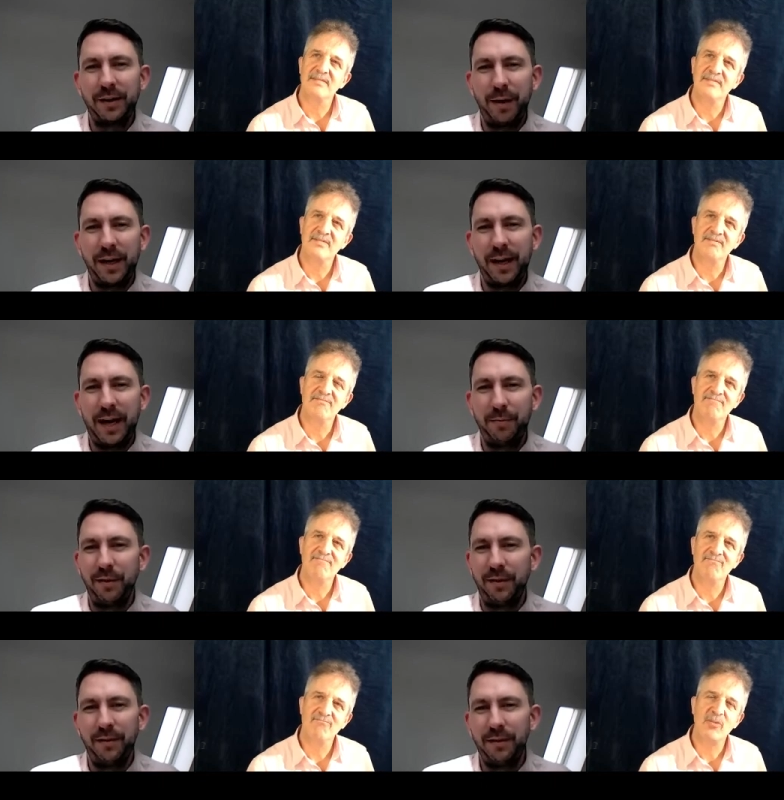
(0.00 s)
Speaker 1: and make it
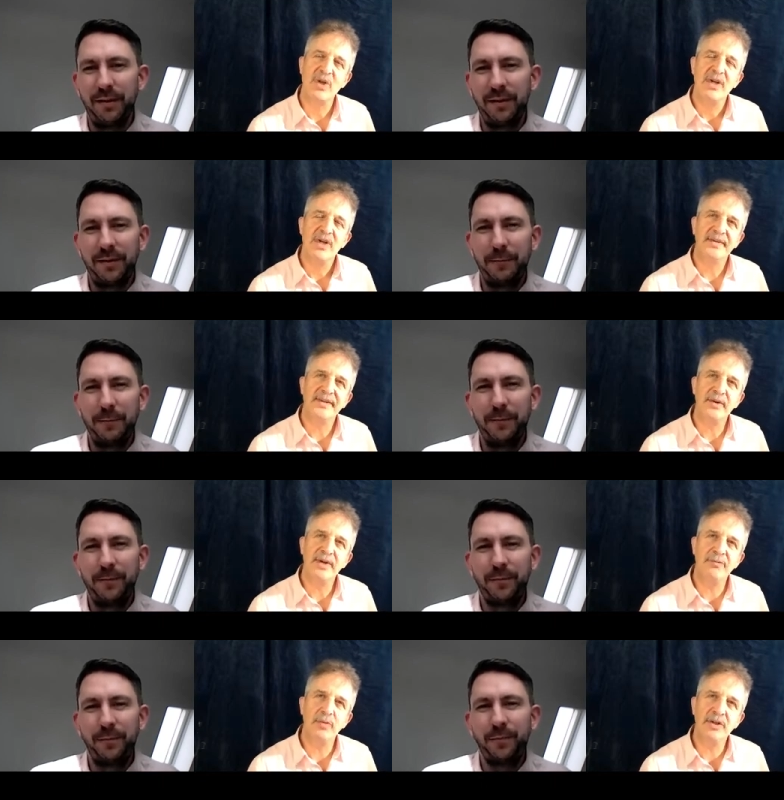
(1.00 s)
happen.
Speaker 2: So,
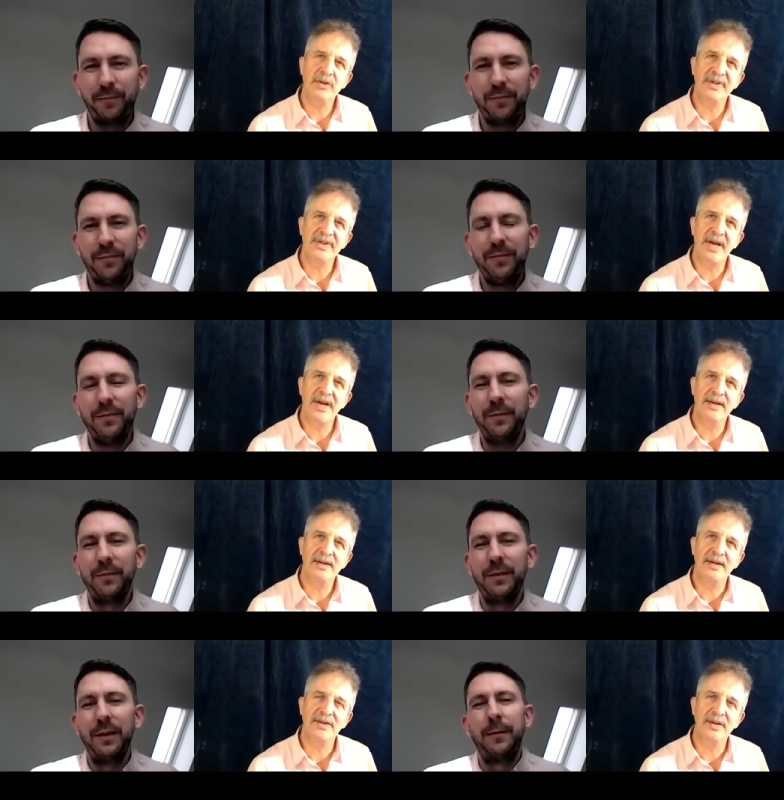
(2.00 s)
if what you were
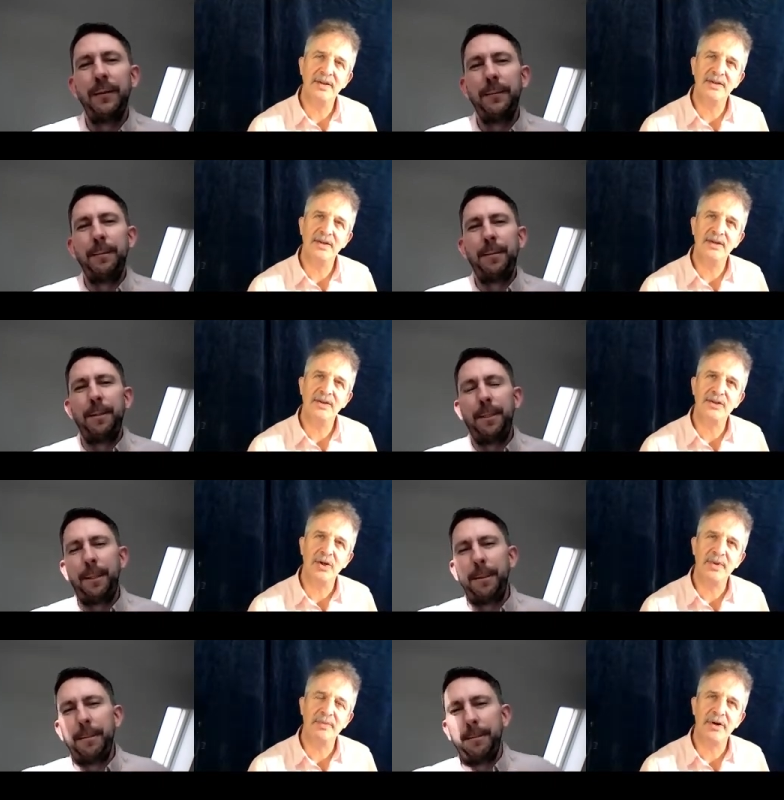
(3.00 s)
saying at the, at the, at the
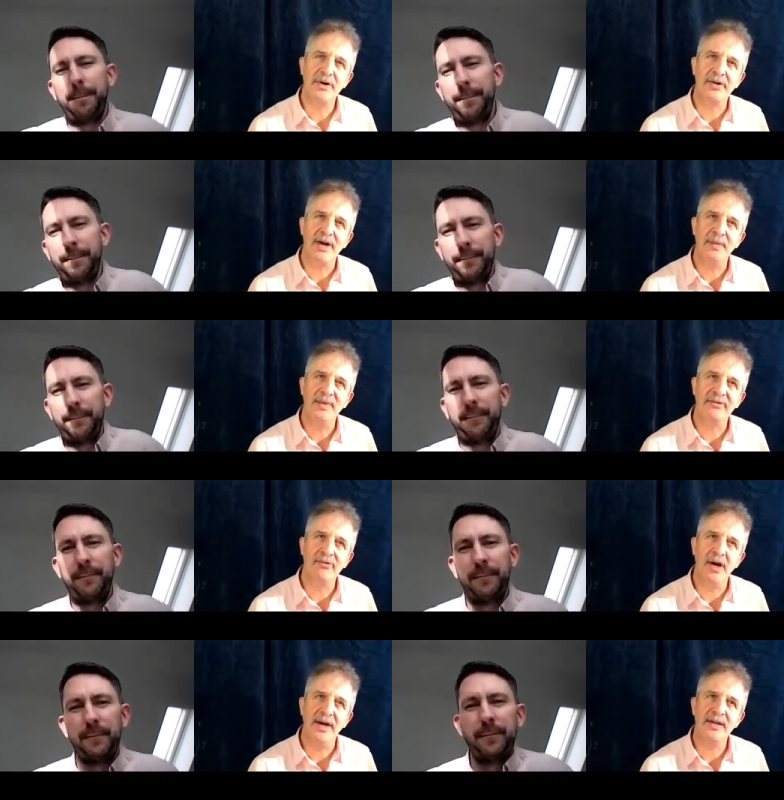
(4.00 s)
top of the program is
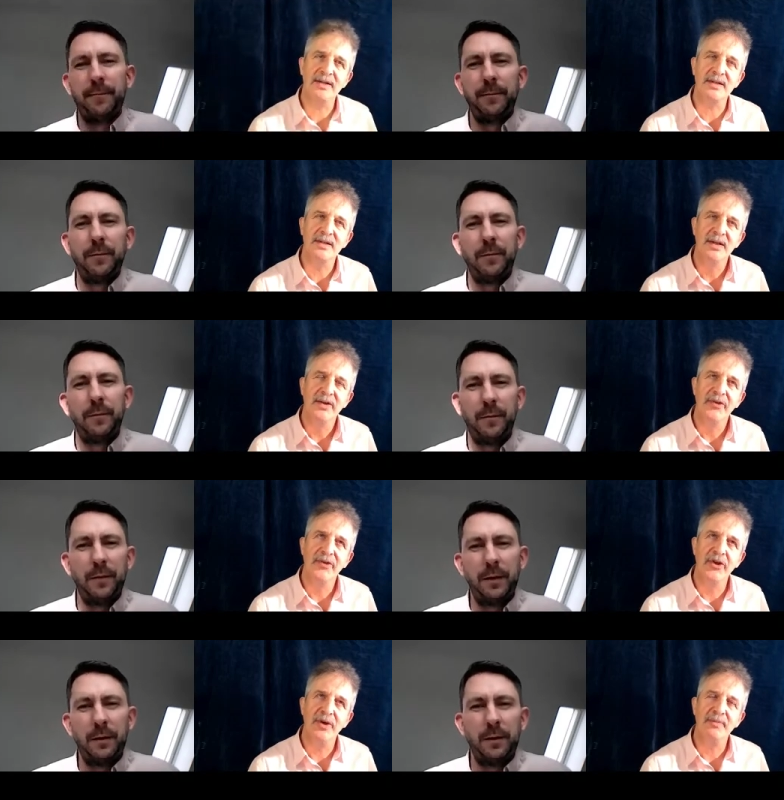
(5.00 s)
right,
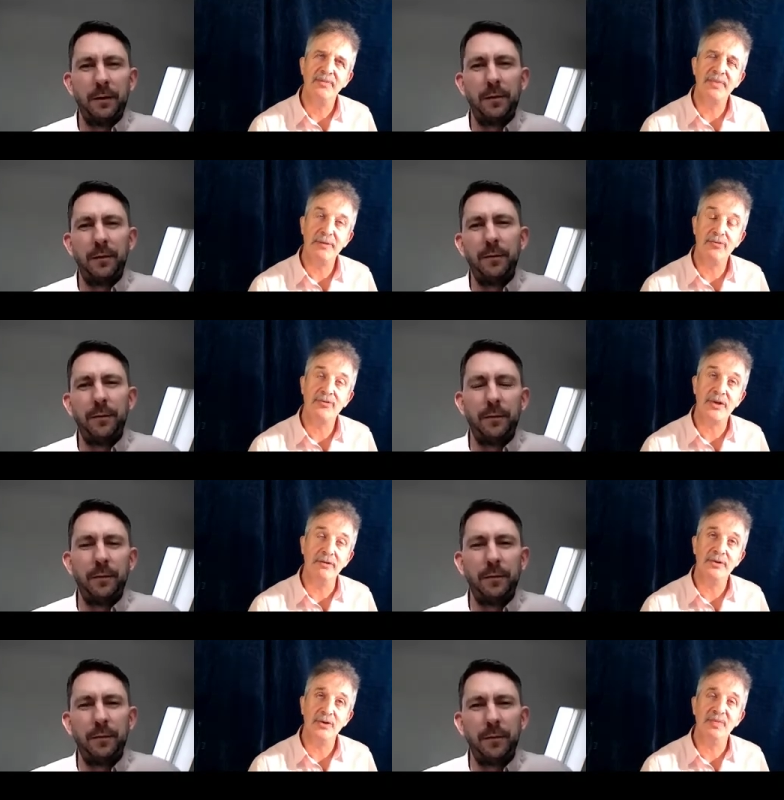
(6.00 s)
that people
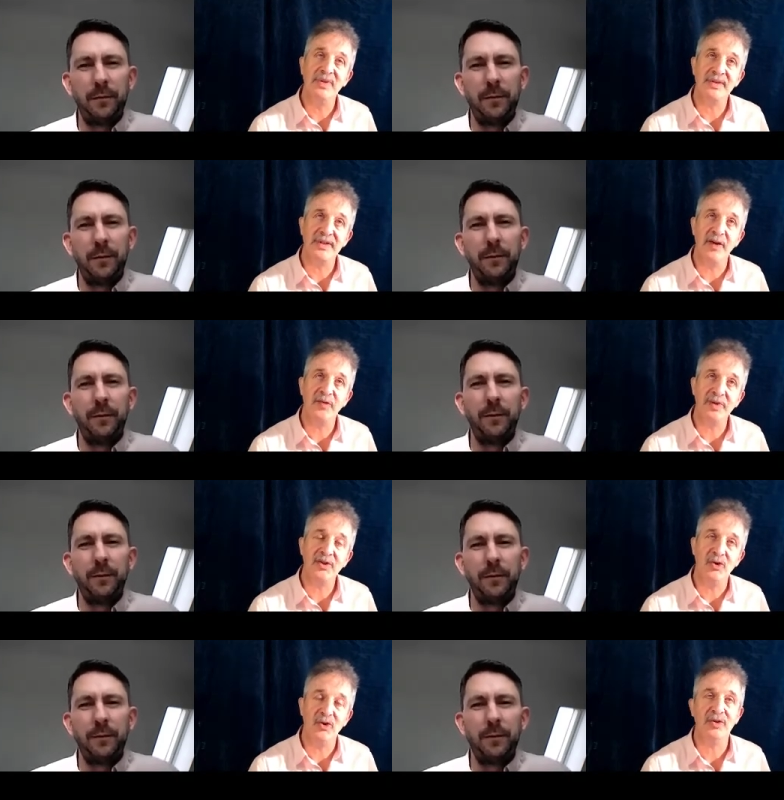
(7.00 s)
don't do biz dev
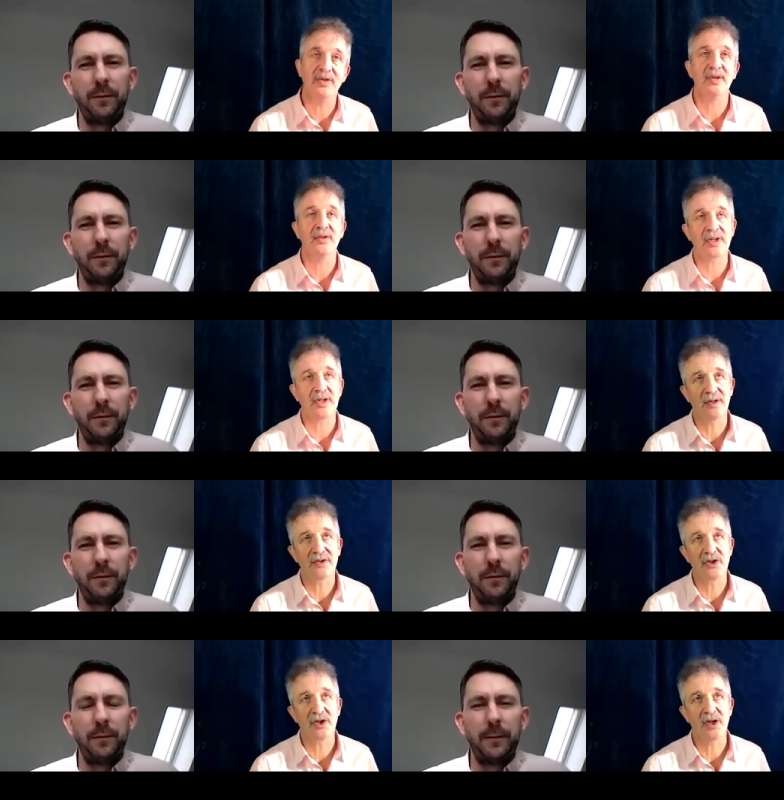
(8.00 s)
because of the
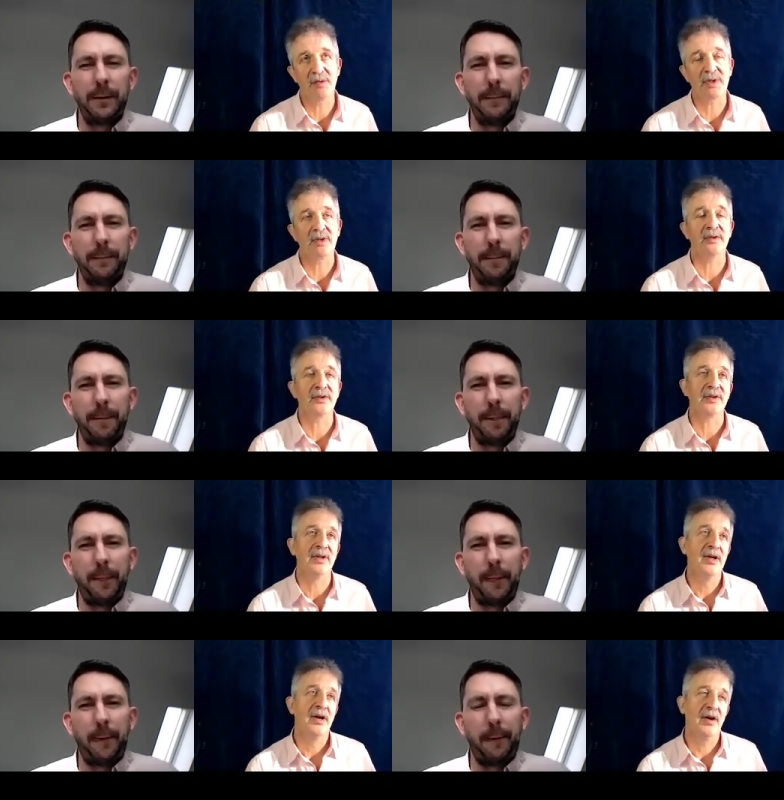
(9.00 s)
culture, because
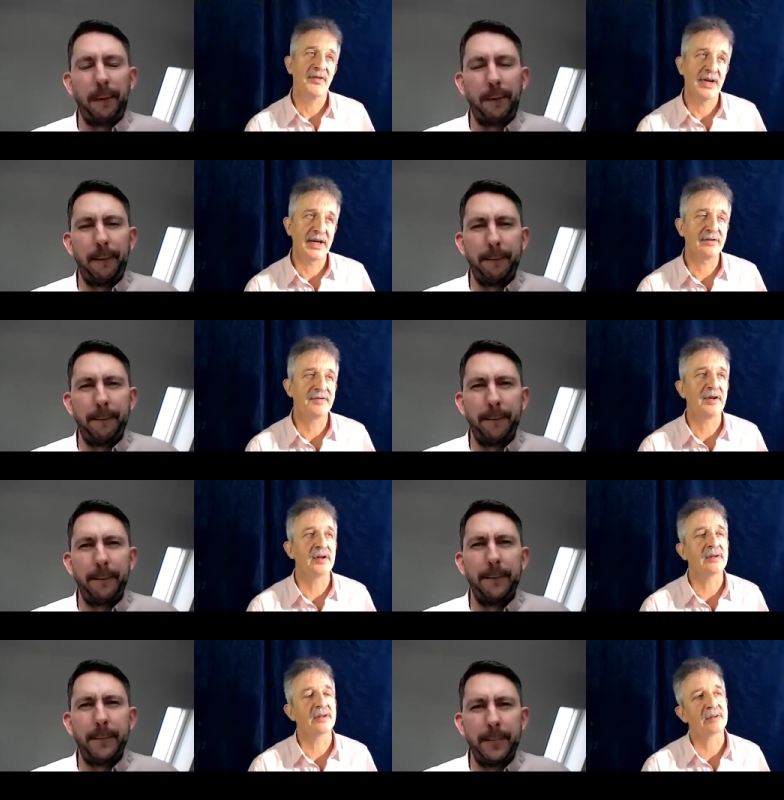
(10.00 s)
of the lack of
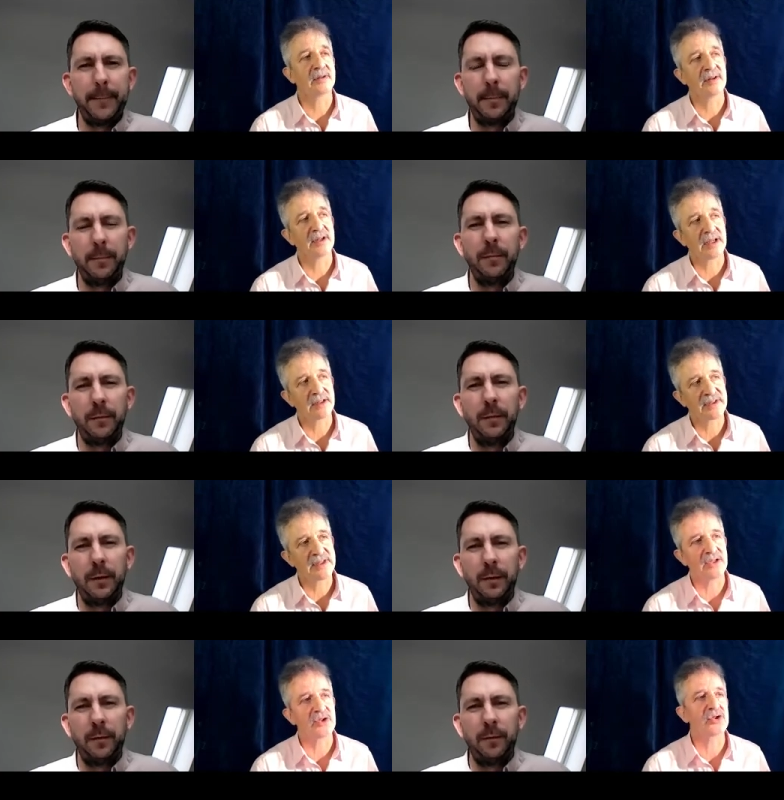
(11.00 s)
focus, because of the lack of
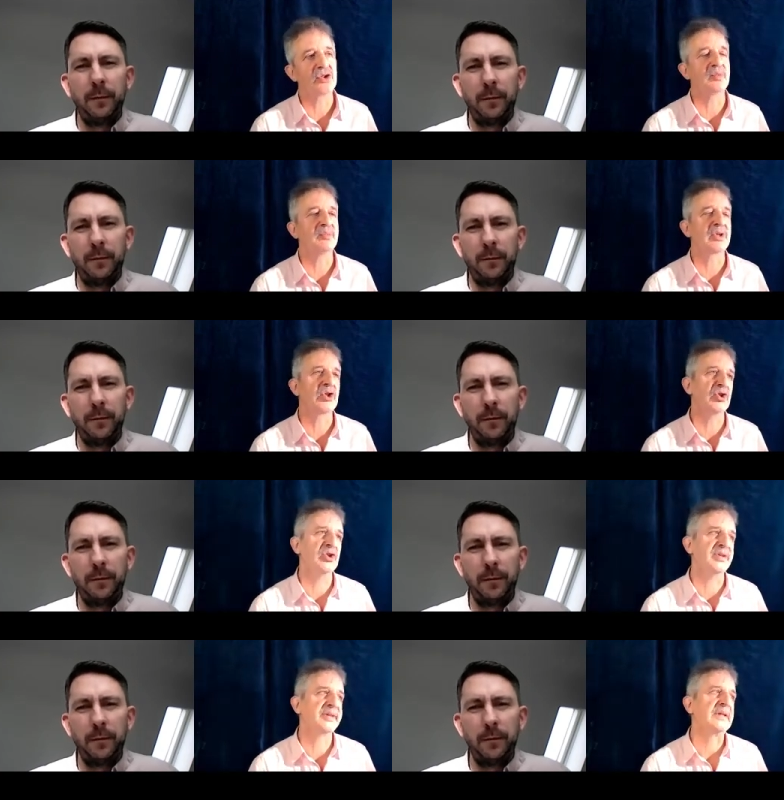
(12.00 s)
attention,
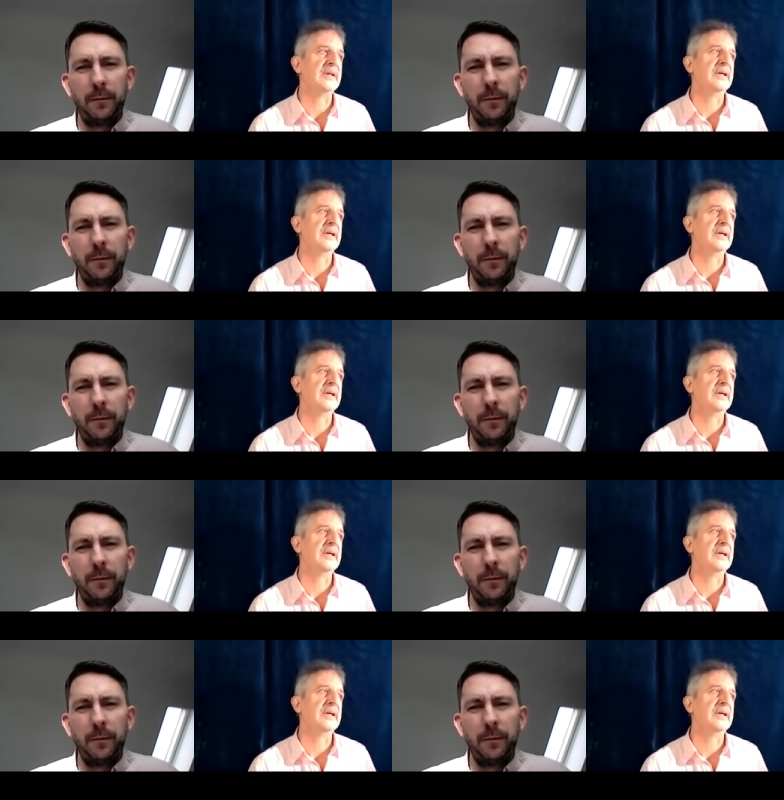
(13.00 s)
because